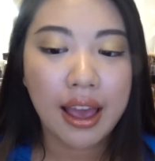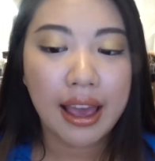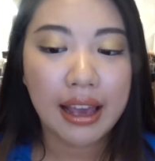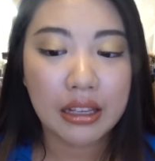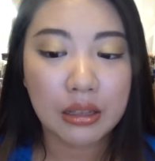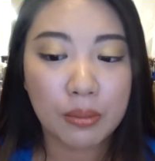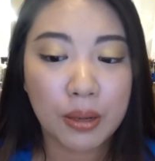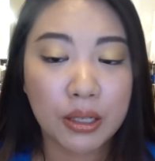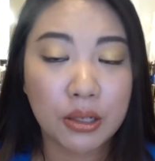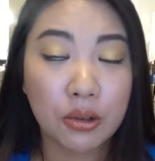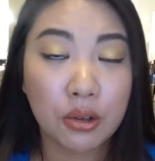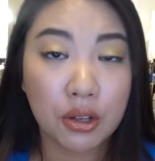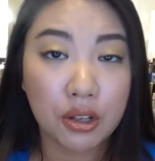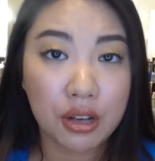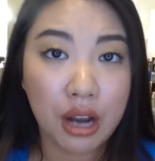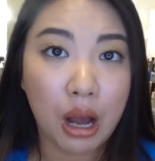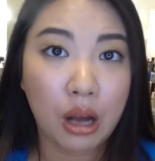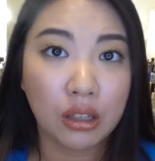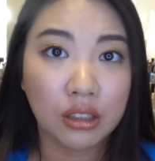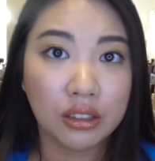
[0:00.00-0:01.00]
especially
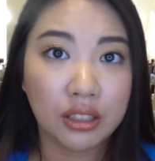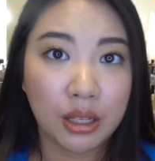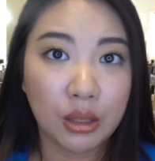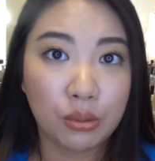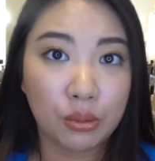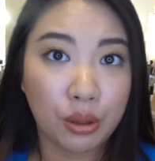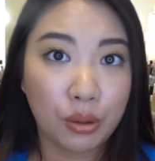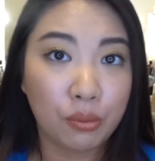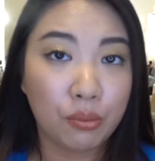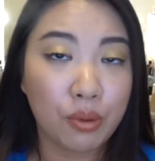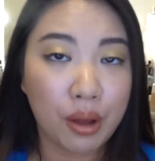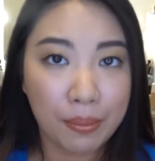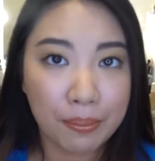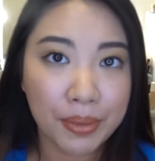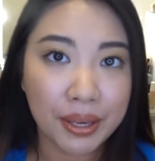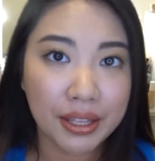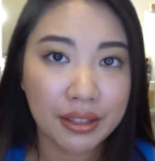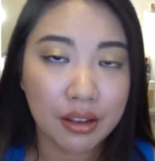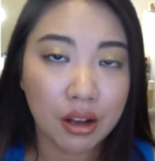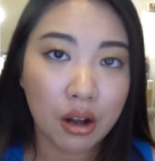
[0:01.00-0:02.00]
now they
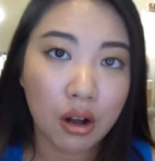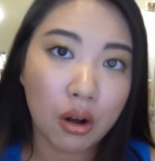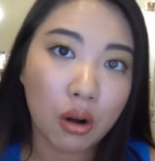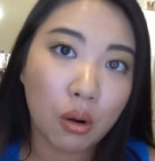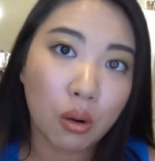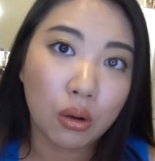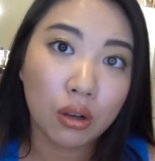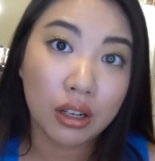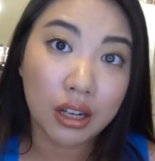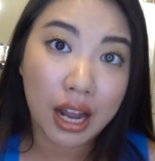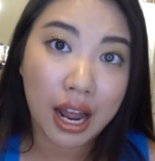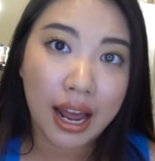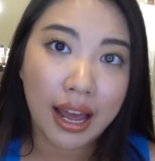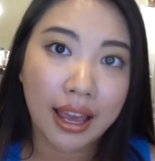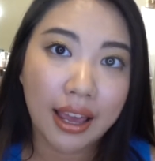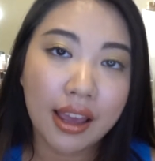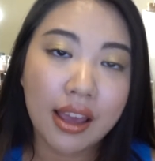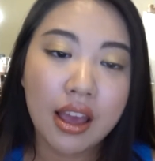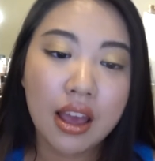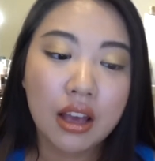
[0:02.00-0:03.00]
revamping the whole
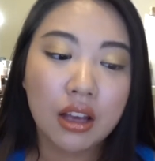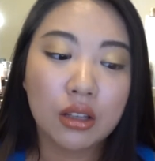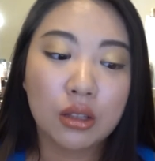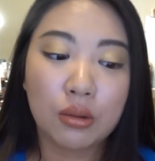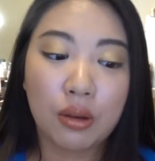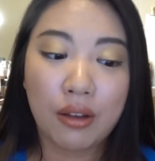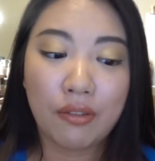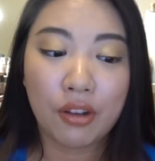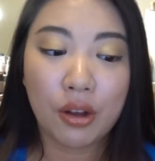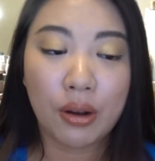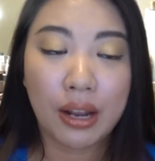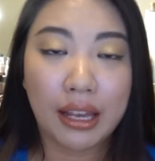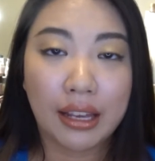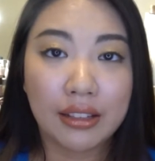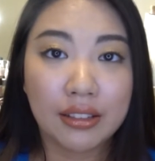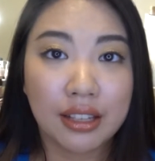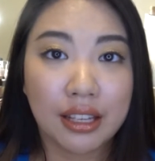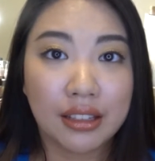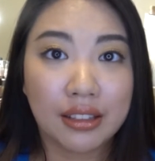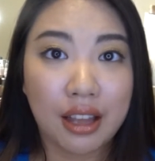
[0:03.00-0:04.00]
line so i feel
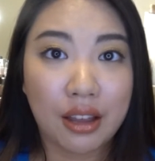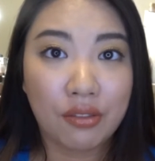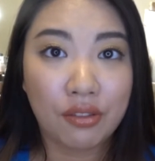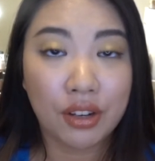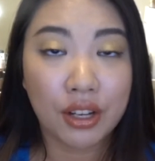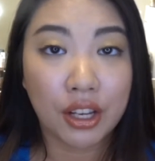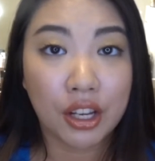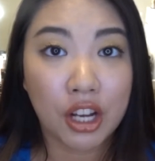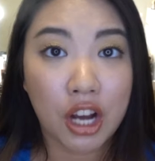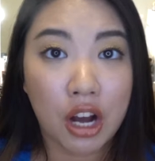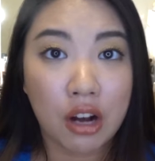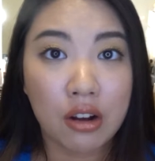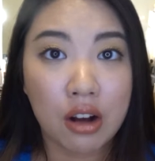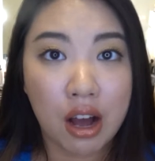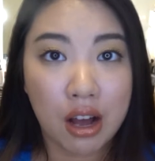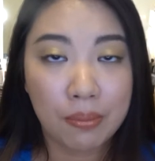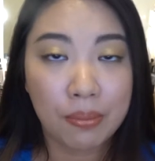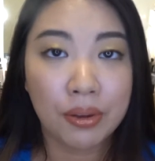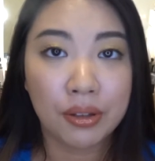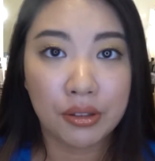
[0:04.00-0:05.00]
like they definitely gone
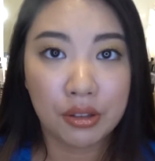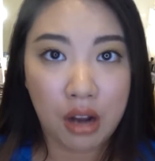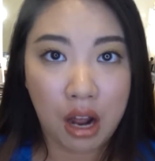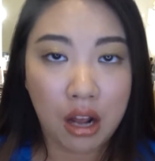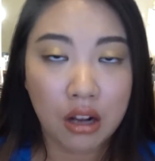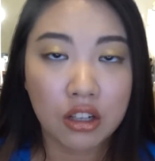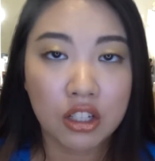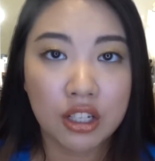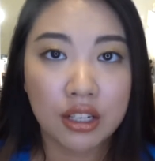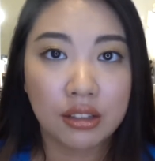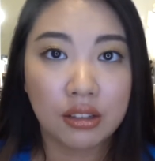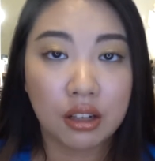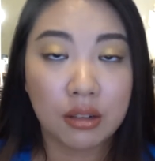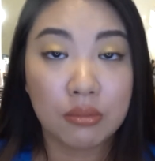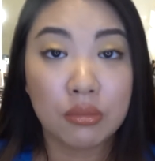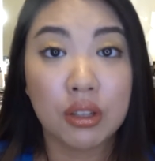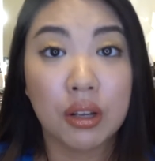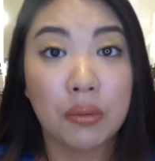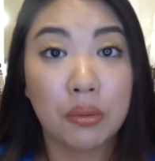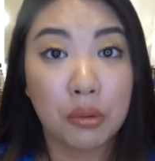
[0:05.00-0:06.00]
up a notch in
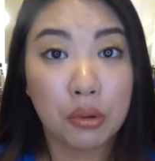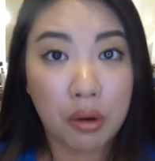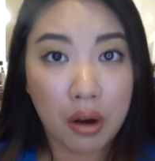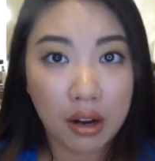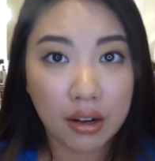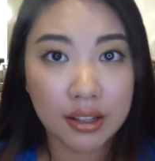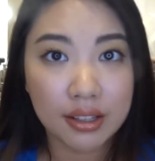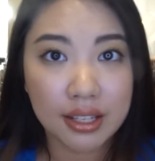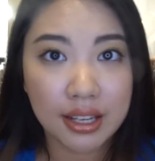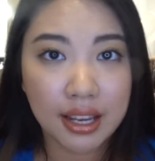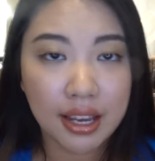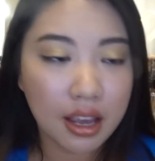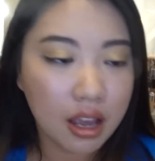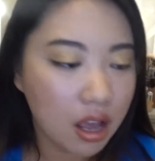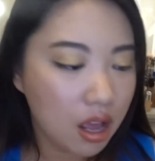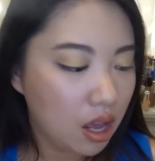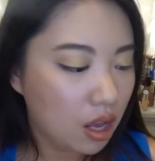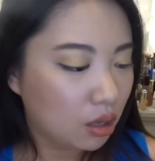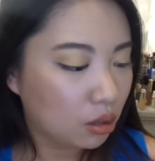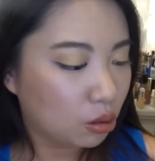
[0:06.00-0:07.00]
terms of quality
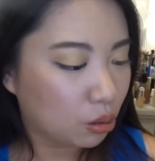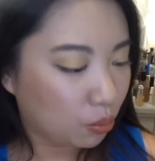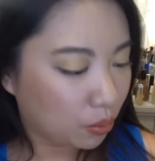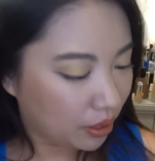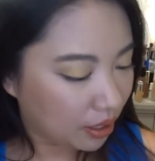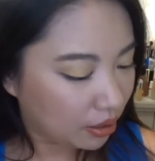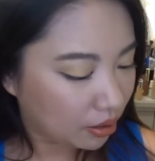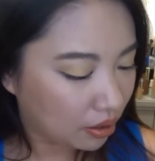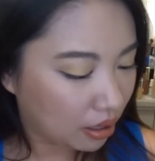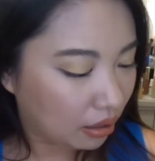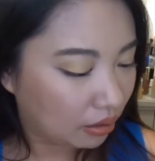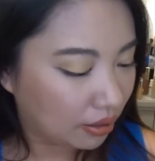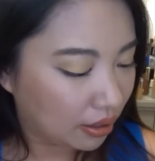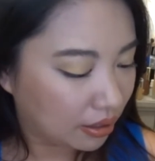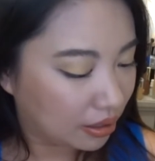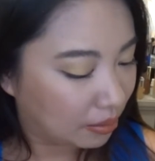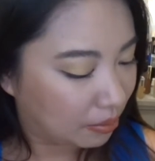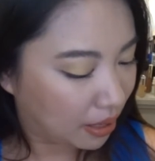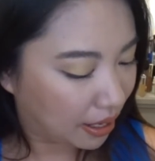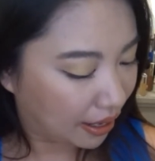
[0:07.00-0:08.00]
so when i saw
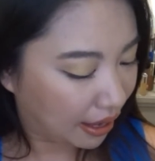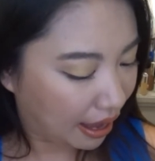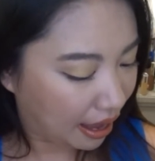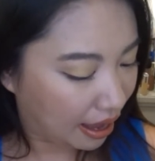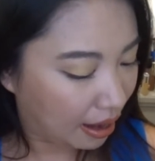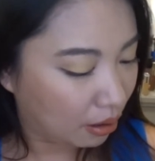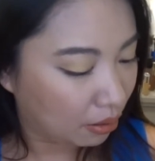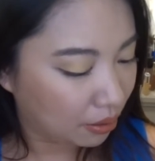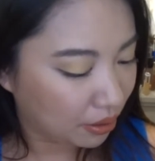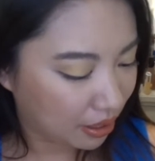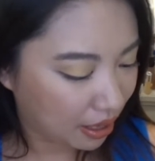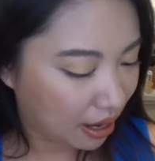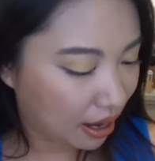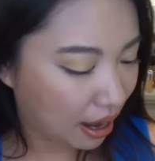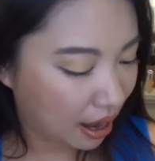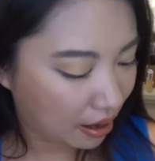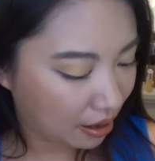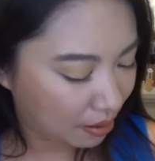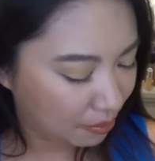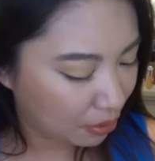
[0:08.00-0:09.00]
this i'm like hell
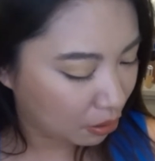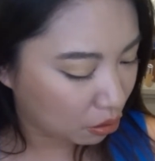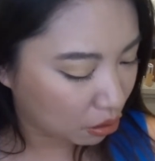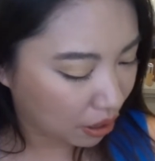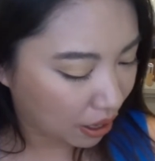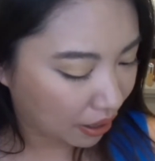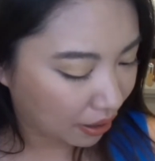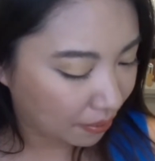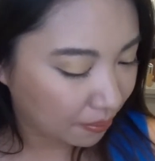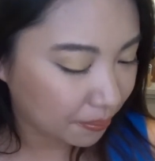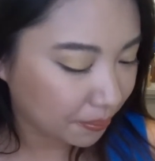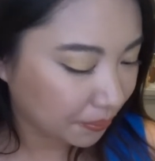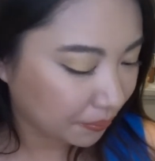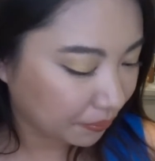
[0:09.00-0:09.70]
yeah and let me try it